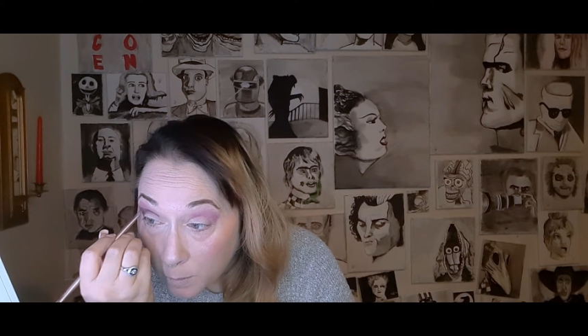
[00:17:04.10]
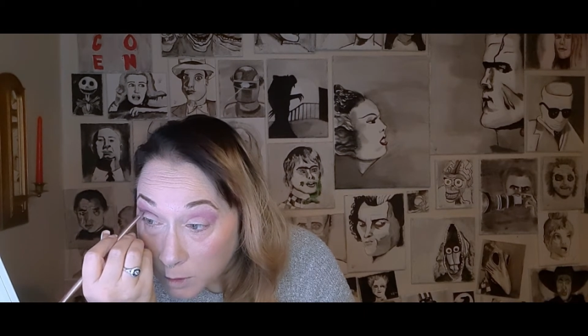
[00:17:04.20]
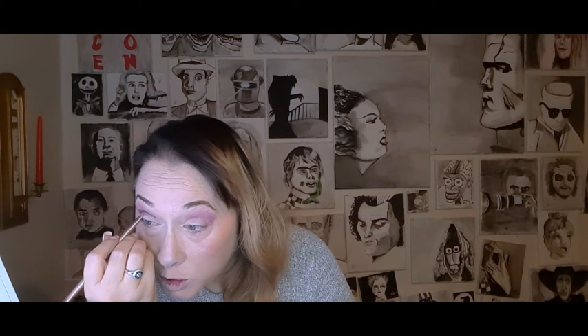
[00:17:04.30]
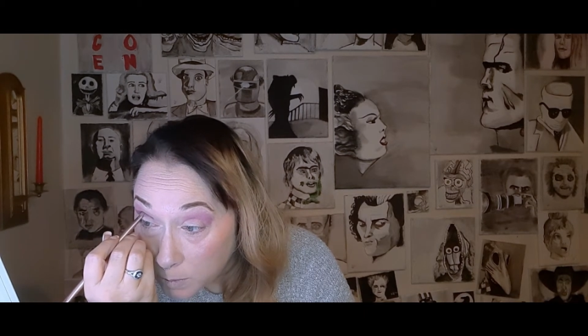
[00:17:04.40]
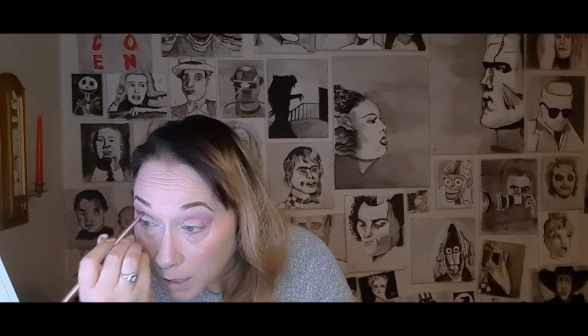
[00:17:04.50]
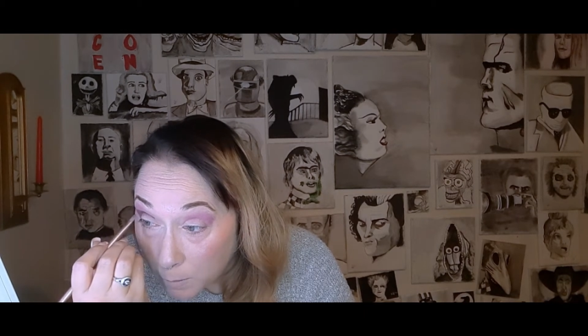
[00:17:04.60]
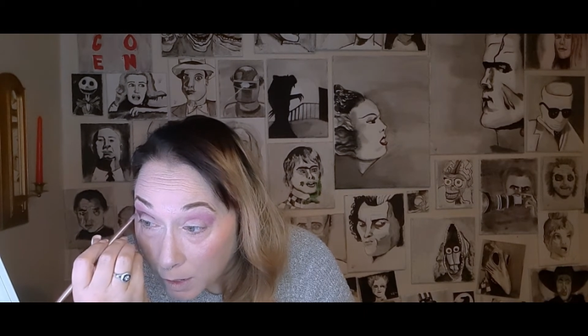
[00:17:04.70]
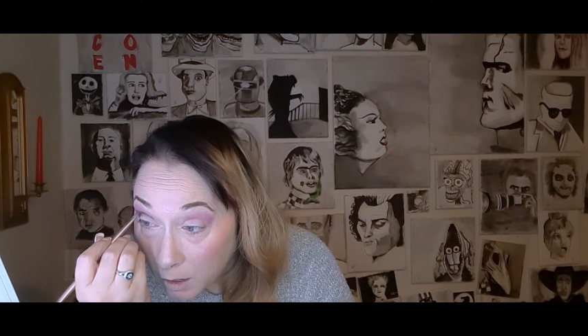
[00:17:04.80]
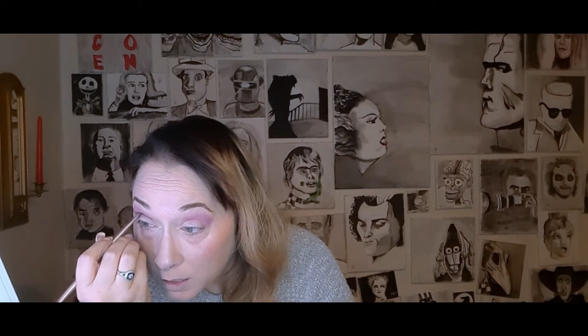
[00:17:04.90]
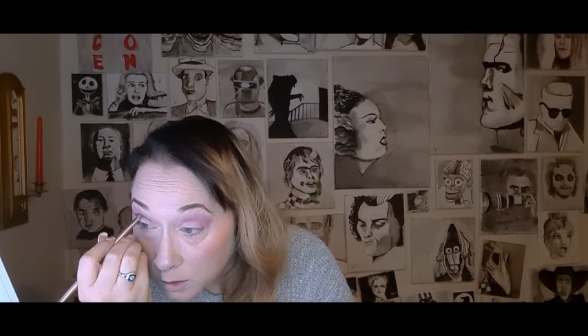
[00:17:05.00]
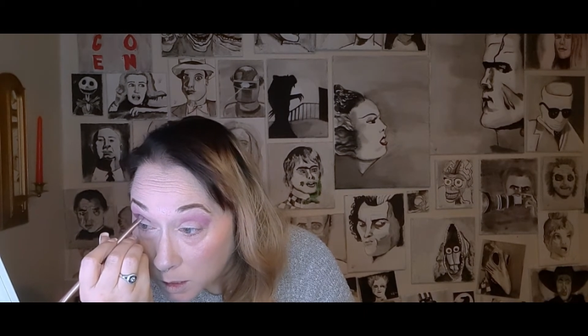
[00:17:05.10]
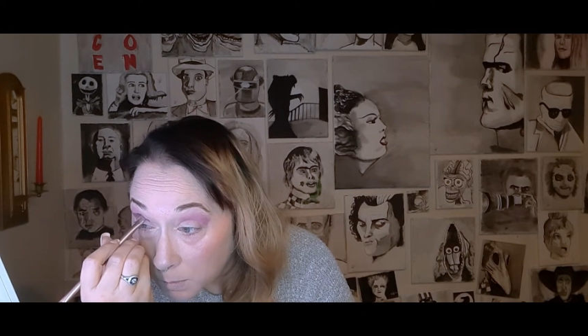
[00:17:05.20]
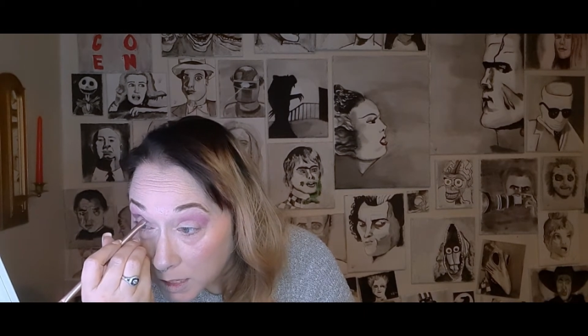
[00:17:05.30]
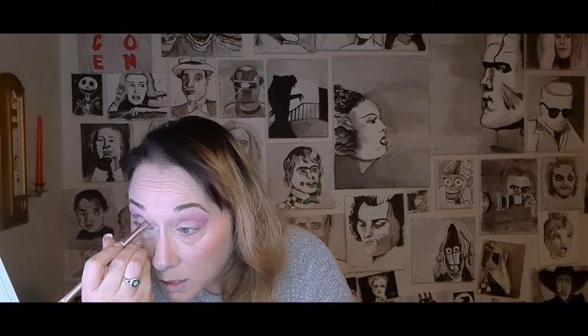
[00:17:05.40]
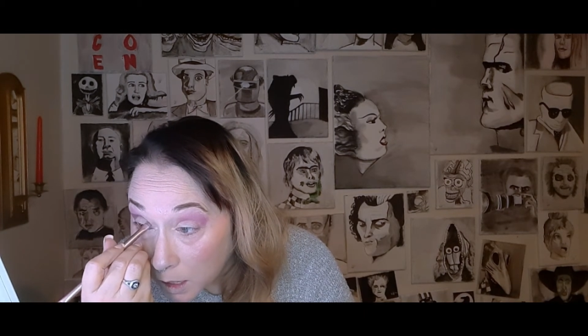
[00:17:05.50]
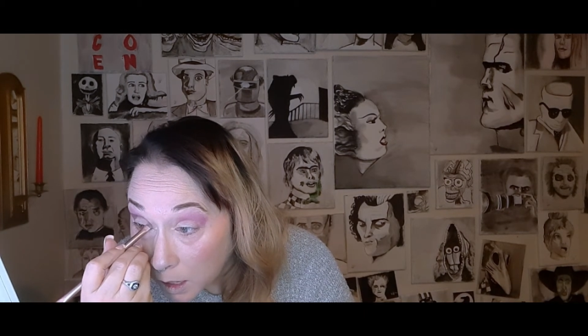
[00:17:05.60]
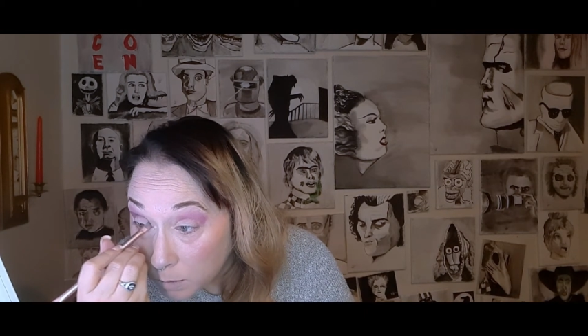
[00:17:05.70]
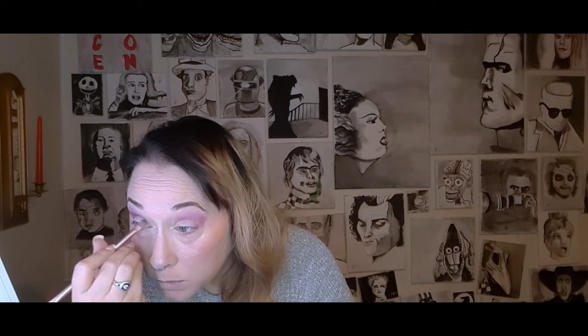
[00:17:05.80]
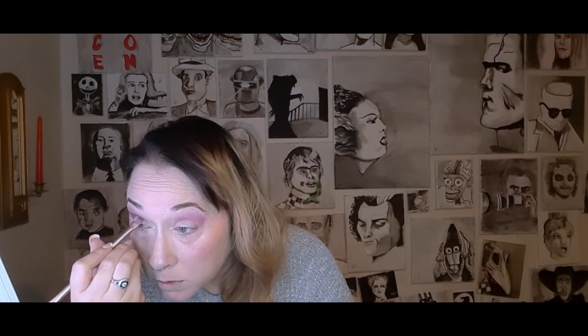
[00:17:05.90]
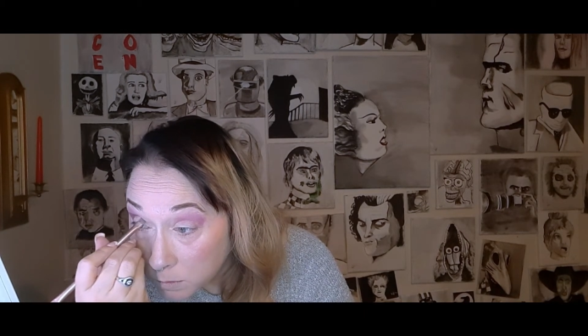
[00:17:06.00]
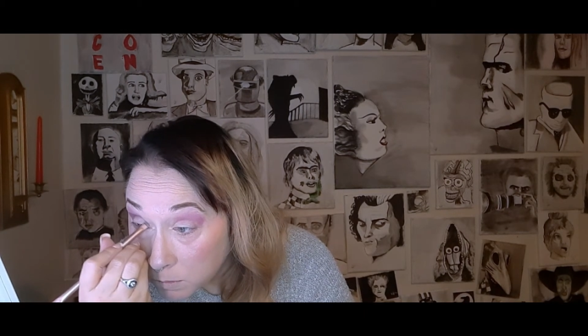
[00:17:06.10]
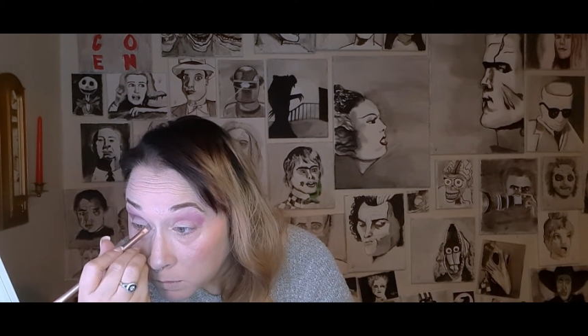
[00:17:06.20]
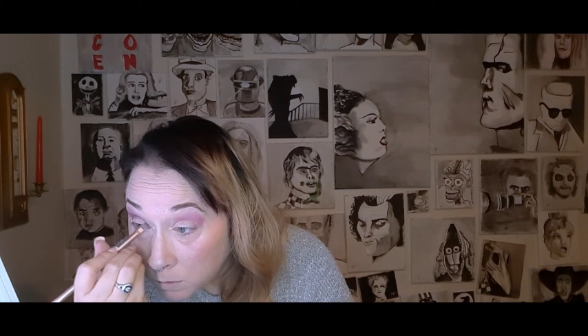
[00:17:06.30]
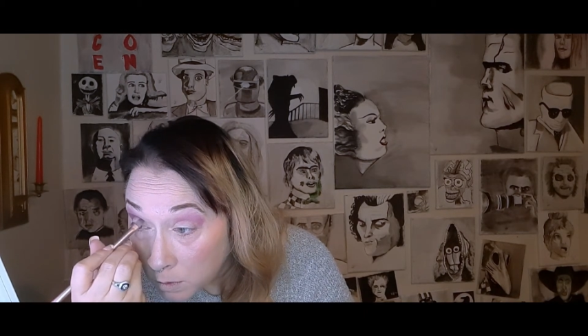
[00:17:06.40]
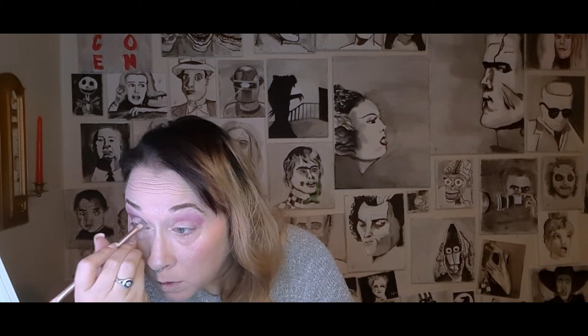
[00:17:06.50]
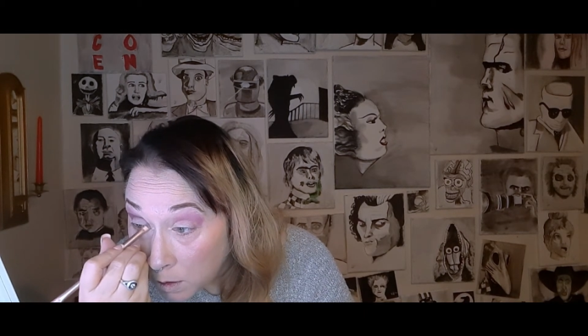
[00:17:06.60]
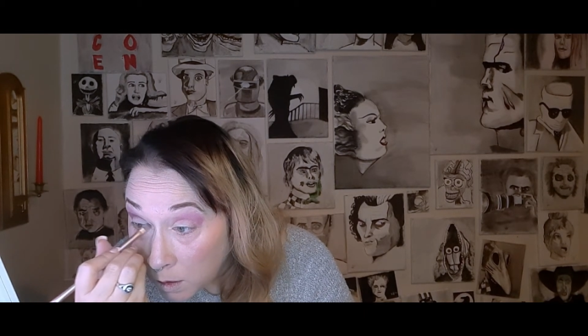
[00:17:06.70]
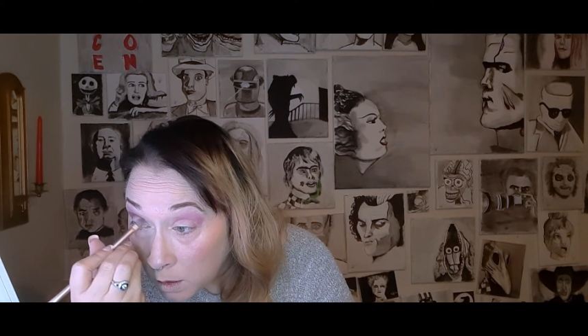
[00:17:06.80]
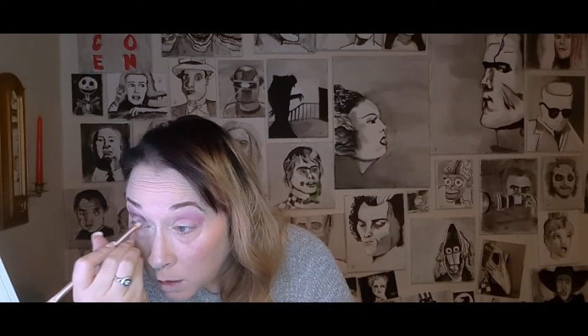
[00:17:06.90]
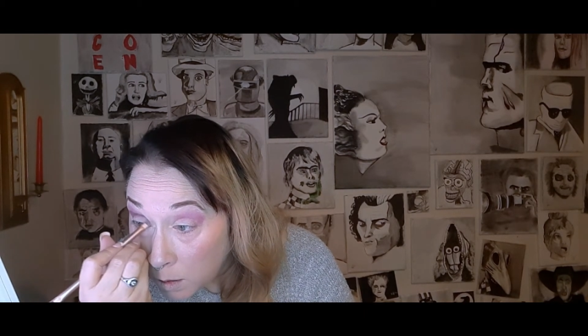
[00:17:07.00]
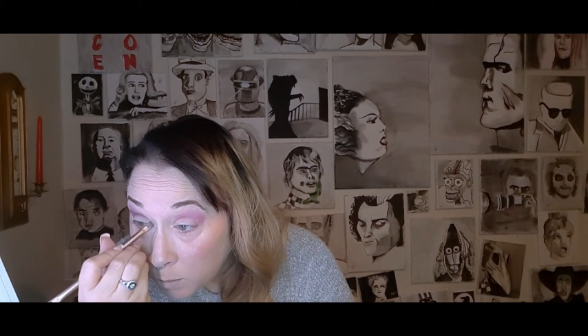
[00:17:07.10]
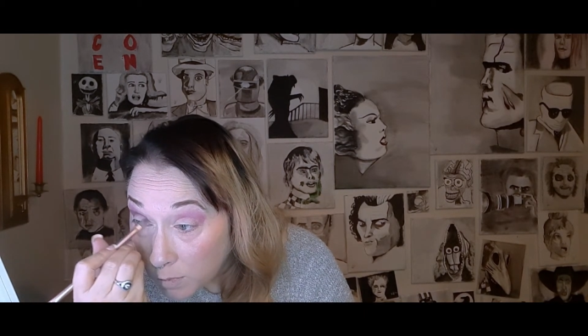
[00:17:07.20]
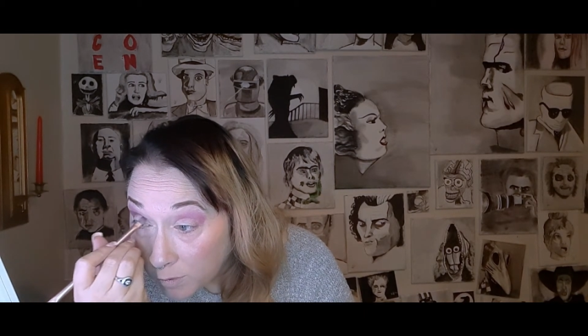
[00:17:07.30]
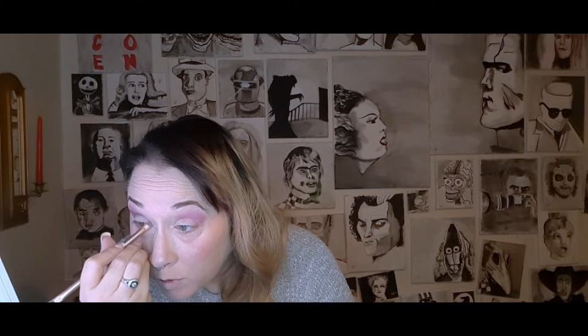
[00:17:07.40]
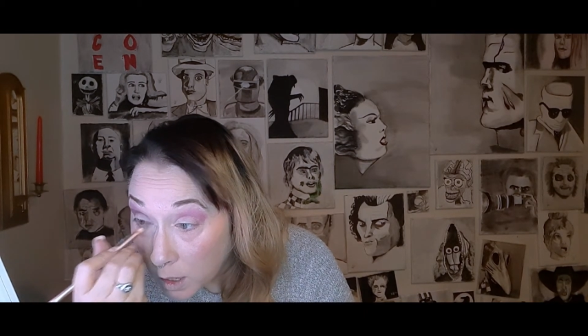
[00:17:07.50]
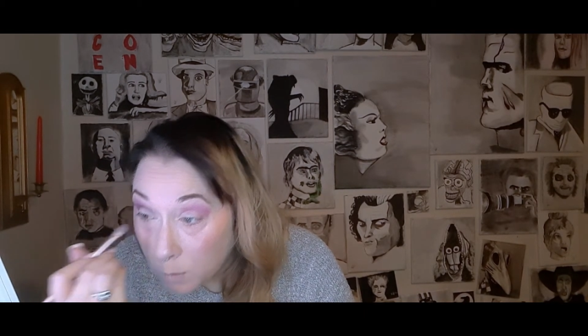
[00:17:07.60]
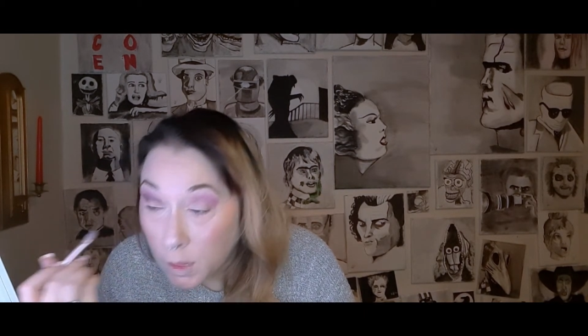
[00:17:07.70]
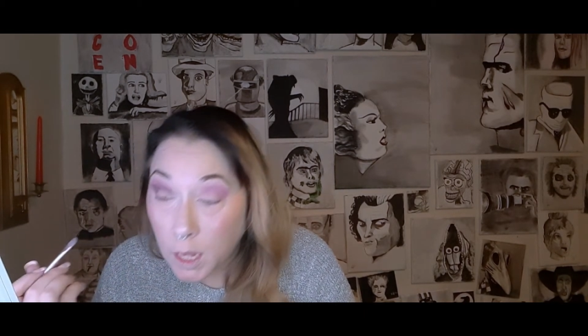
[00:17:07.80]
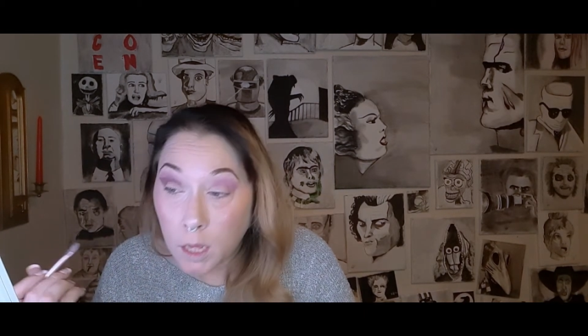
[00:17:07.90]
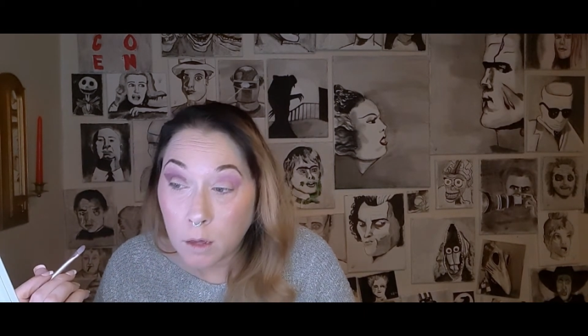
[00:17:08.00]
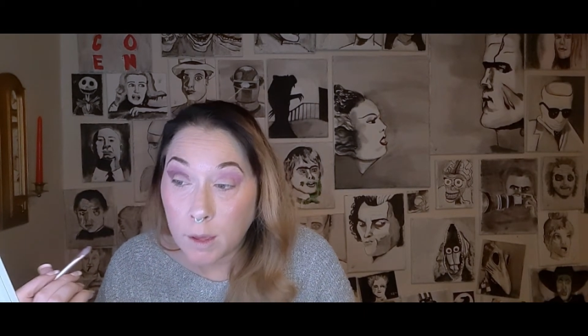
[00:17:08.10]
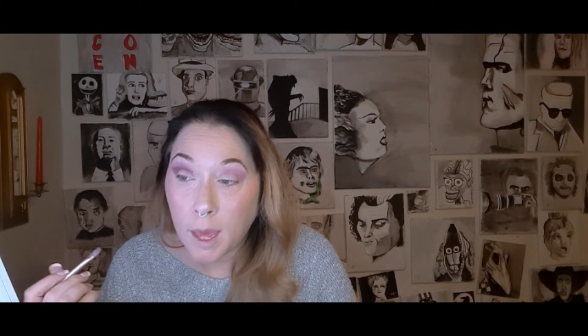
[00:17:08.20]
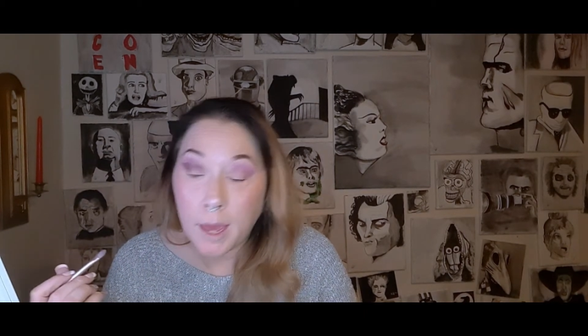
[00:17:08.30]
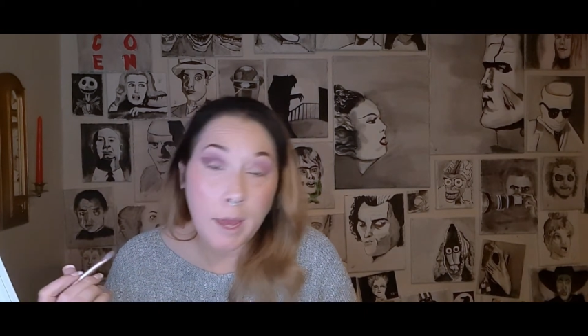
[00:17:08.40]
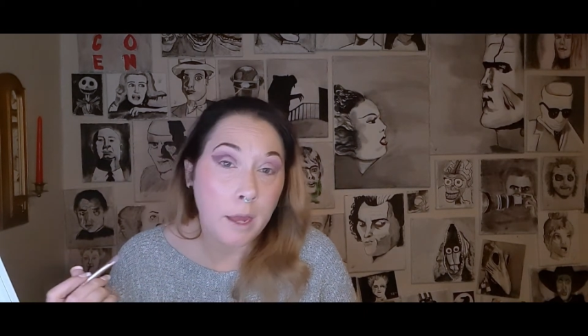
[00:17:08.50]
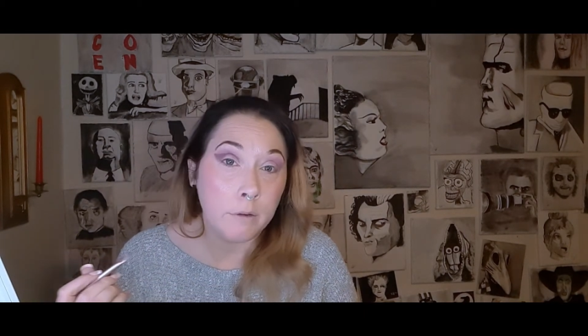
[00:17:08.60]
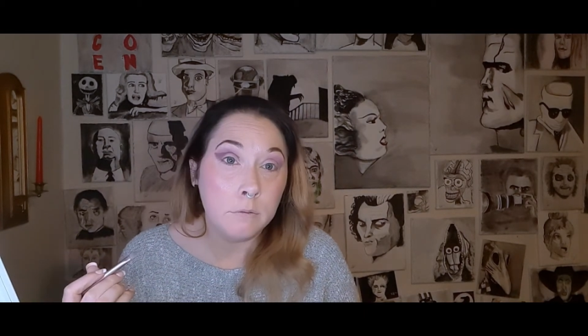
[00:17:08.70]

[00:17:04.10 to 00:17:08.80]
and Jim get married so many times before I'm like, okay,